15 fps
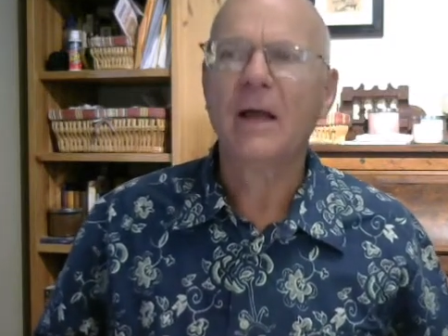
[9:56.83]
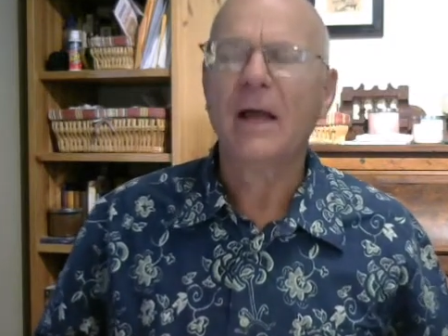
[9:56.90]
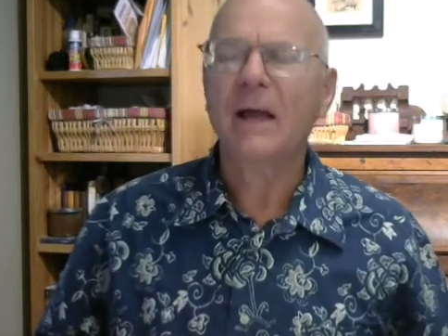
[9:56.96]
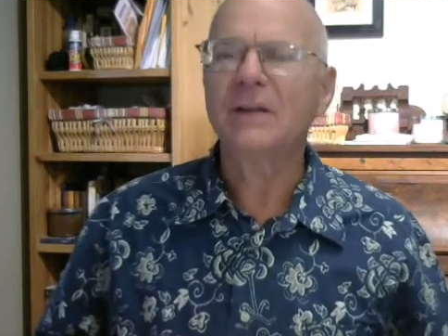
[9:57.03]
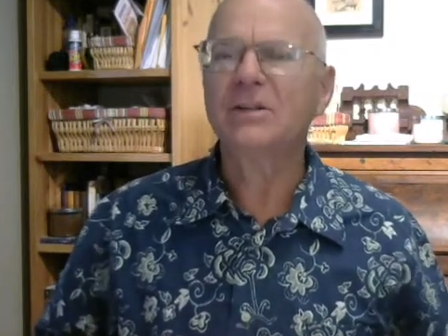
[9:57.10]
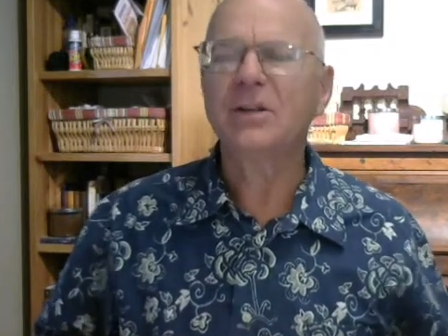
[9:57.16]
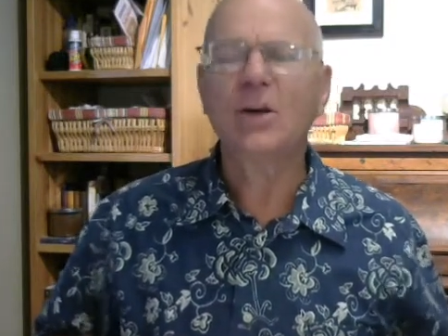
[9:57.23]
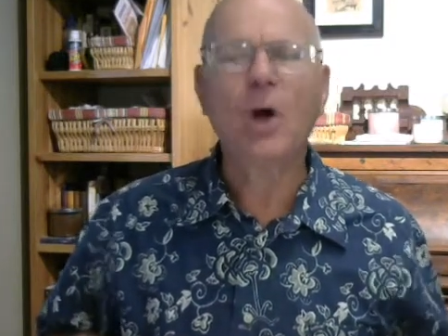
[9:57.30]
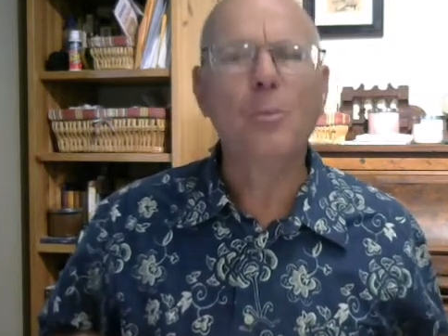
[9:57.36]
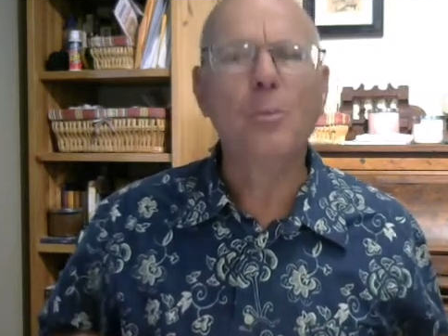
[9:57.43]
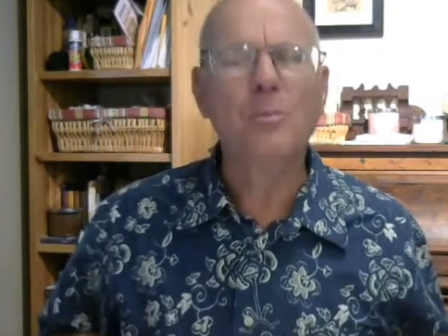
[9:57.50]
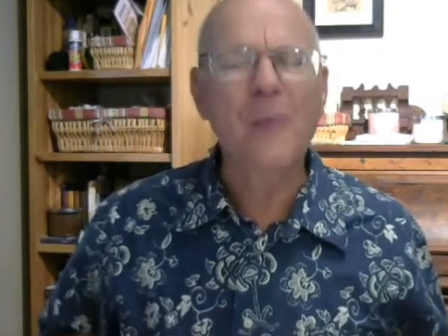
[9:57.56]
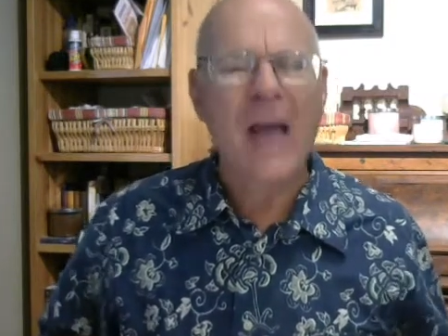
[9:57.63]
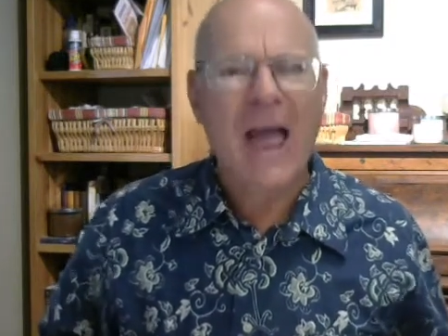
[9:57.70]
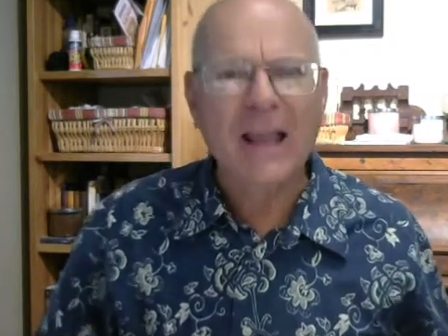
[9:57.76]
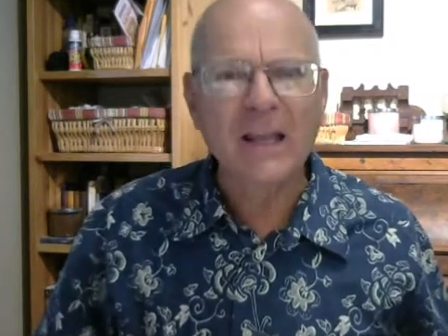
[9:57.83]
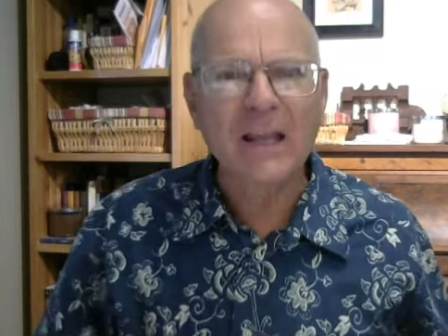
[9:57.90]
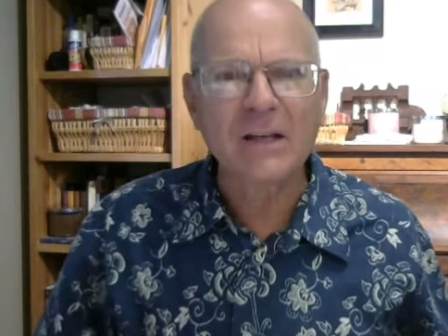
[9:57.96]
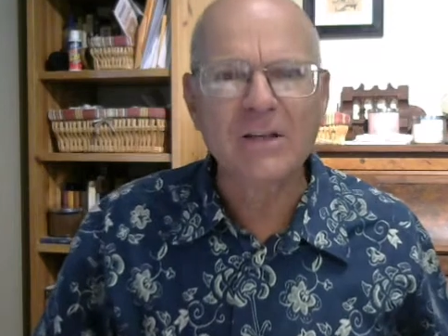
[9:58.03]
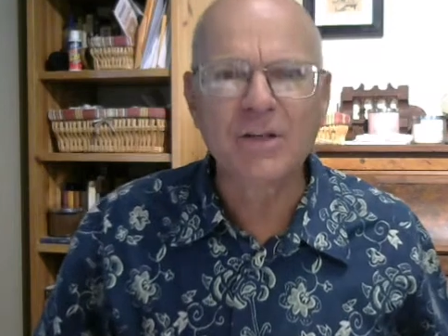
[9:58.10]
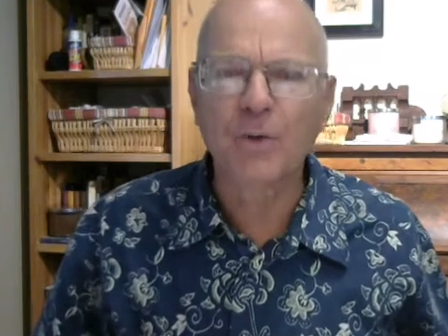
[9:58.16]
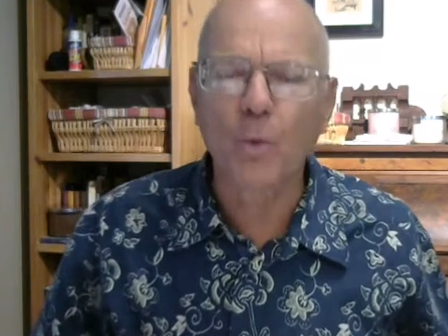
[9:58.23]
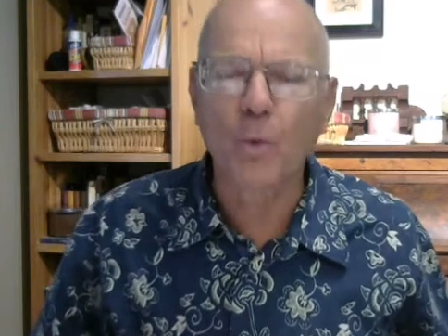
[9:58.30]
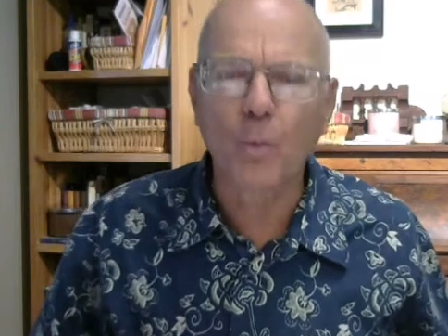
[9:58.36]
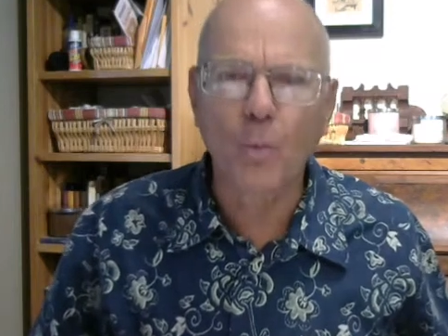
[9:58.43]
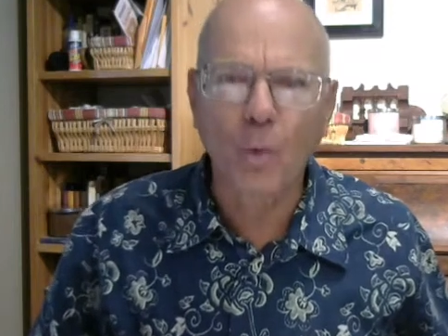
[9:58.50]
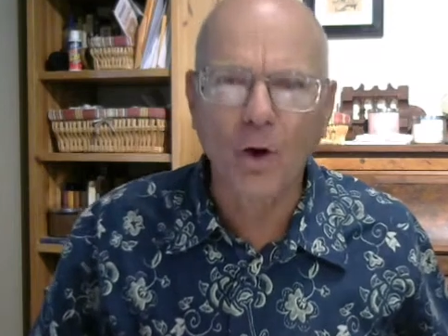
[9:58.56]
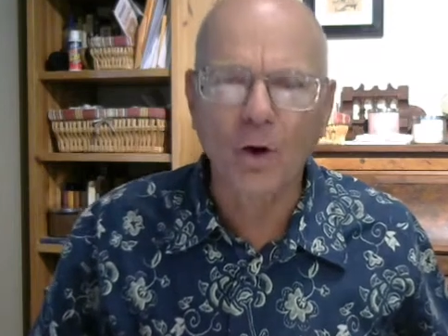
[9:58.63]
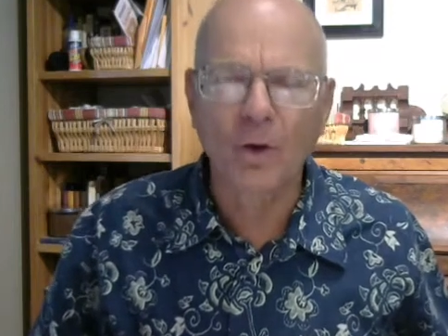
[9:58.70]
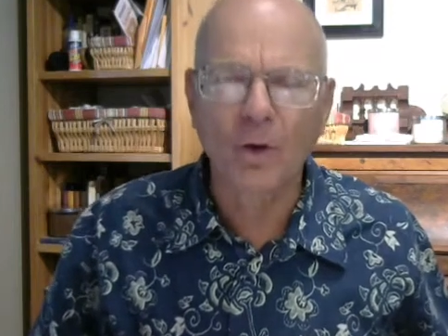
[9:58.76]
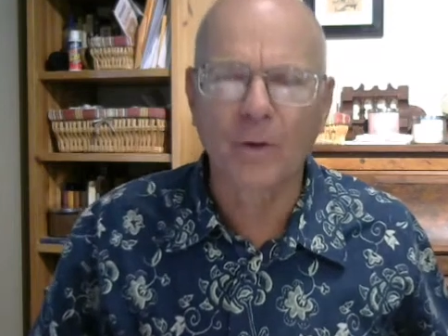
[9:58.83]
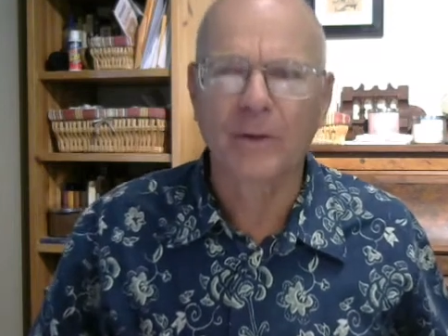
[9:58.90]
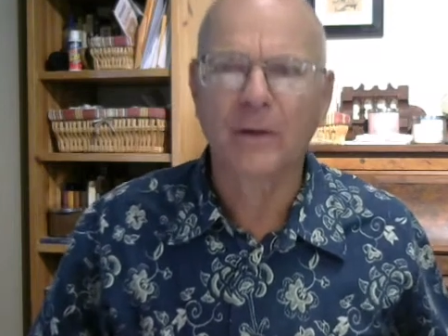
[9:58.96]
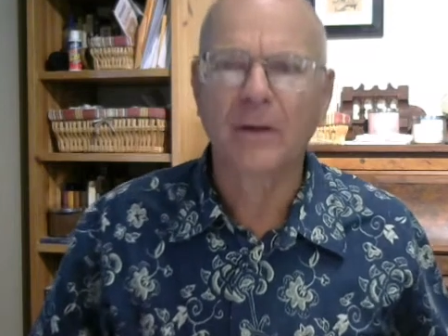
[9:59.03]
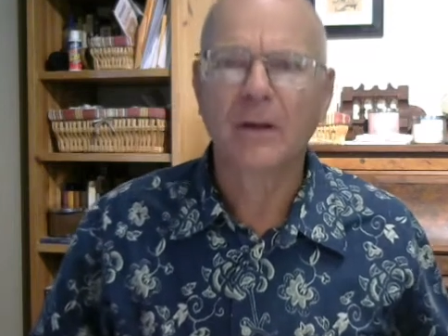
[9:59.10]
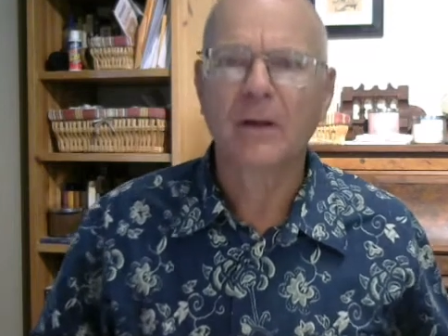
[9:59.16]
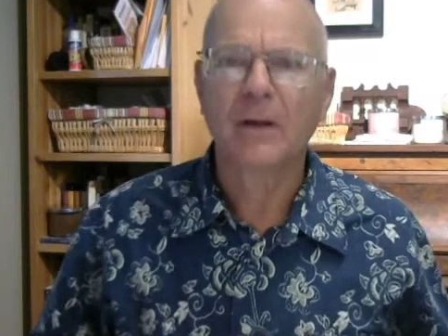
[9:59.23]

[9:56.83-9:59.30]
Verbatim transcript: and to go back into the world